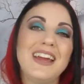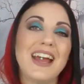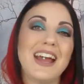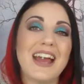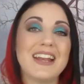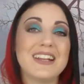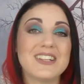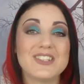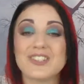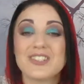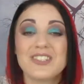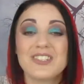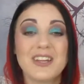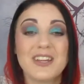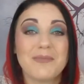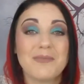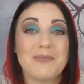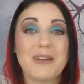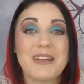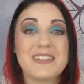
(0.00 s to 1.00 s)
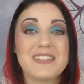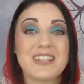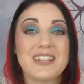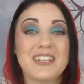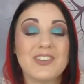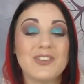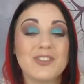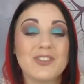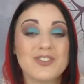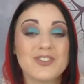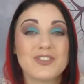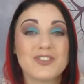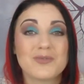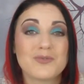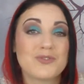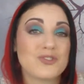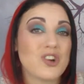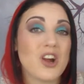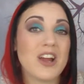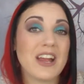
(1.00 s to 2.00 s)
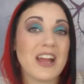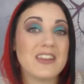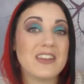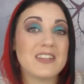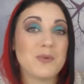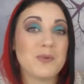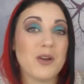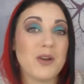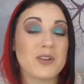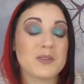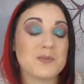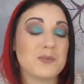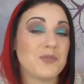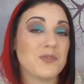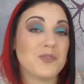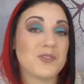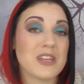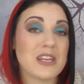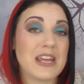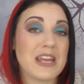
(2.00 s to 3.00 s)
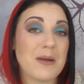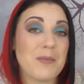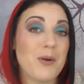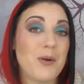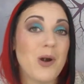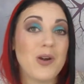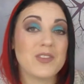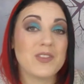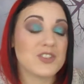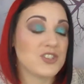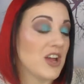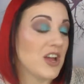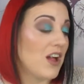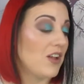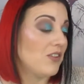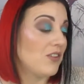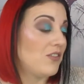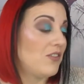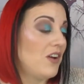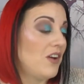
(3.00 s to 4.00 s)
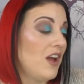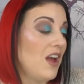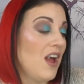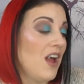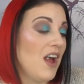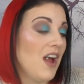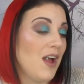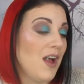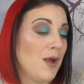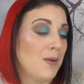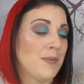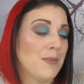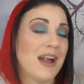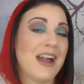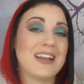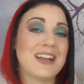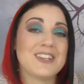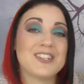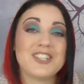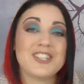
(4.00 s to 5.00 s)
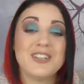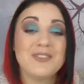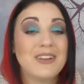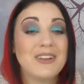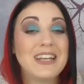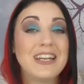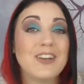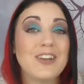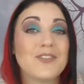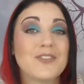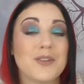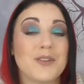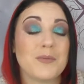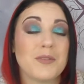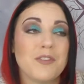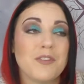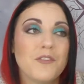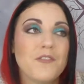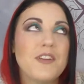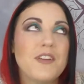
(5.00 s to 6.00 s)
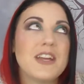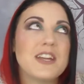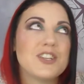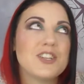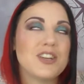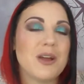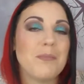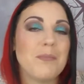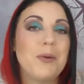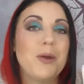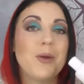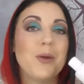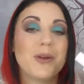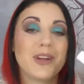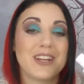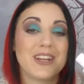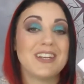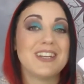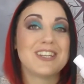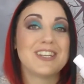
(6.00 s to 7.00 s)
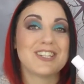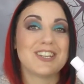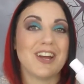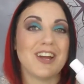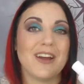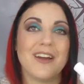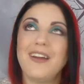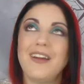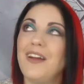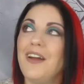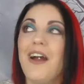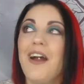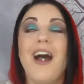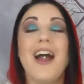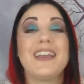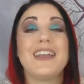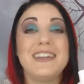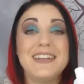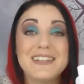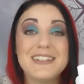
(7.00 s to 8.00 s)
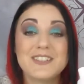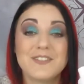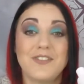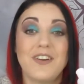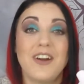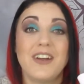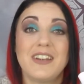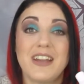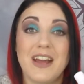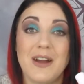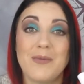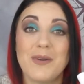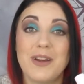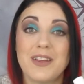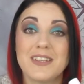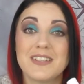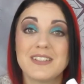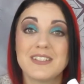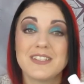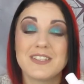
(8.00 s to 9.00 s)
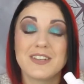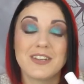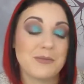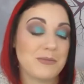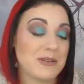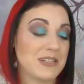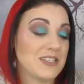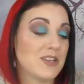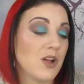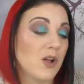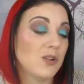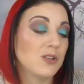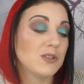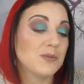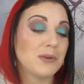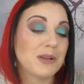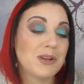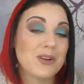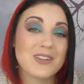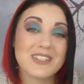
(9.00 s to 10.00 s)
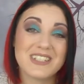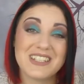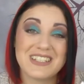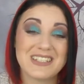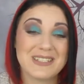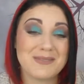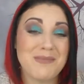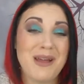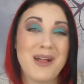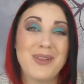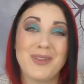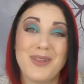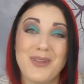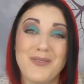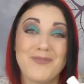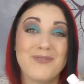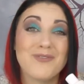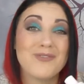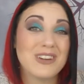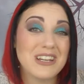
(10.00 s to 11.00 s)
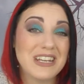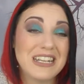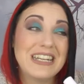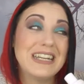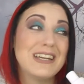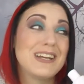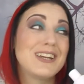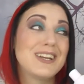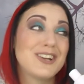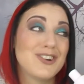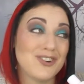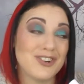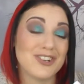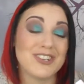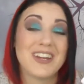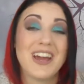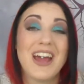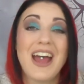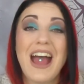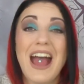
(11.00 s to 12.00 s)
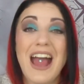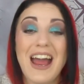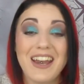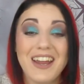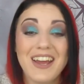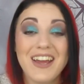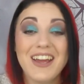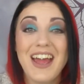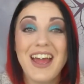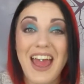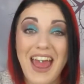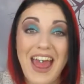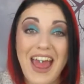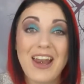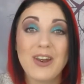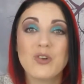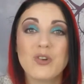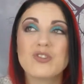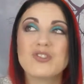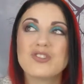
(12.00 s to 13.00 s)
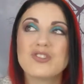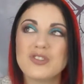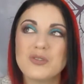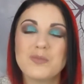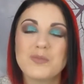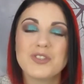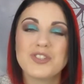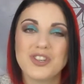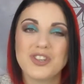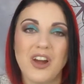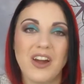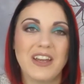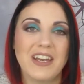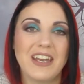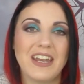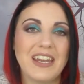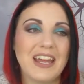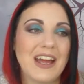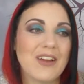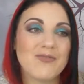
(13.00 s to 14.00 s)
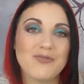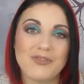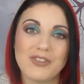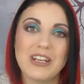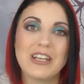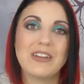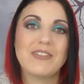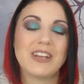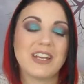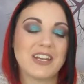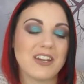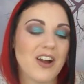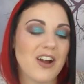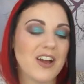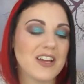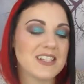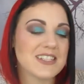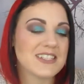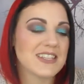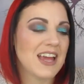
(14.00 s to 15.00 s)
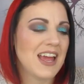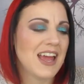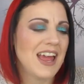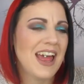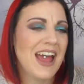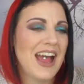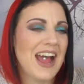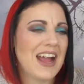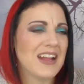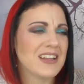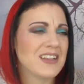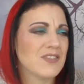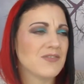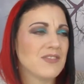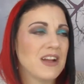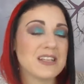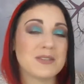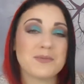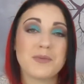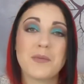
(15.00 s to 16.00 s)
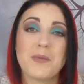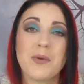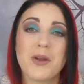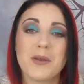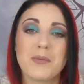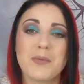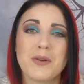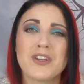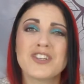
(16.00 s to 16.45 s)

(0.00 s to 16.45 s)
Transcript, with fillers: And it's just like, basically you're just trying out these products before they get put on the shelf. And she really loved The fig shampoo and conditioner, I need to find out where this is going to be sold, because it smelled really good and her hair looked super shiny and really, really nice. And the raspberry body